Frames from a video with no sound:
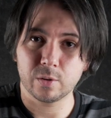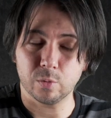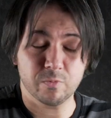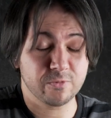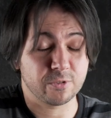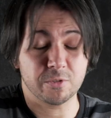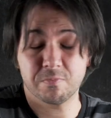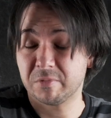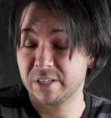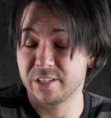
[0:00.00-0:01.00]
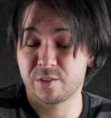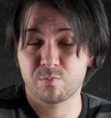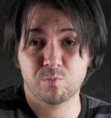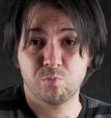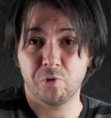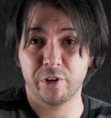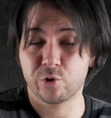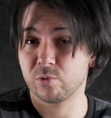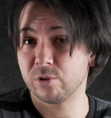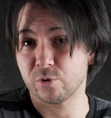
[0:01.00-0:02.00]
you know, for his
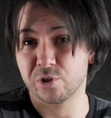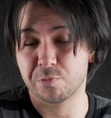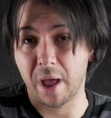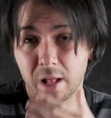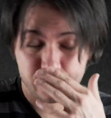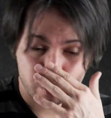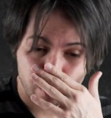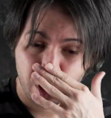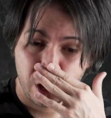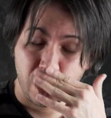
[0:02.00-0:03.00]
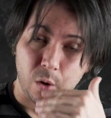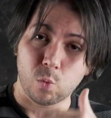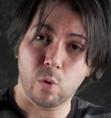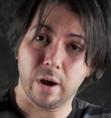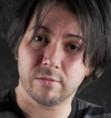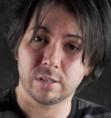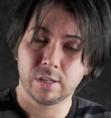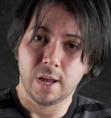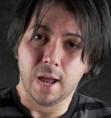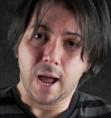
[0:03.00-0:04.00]
rituals or spells or whatever,
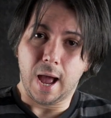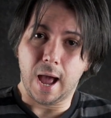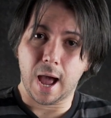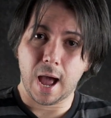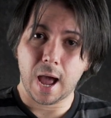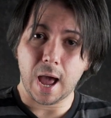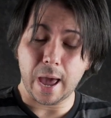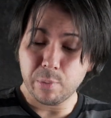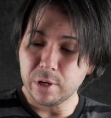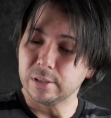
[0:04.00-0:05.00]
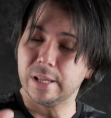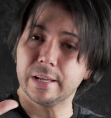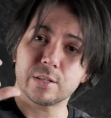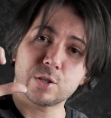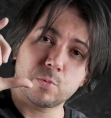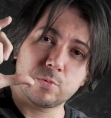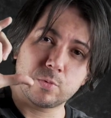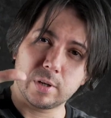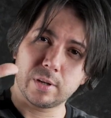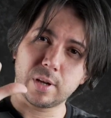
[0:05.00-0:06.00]
had been collecting
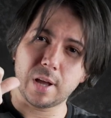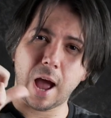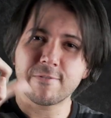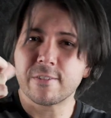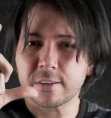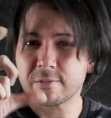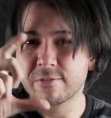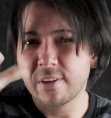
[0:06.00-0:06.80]
some African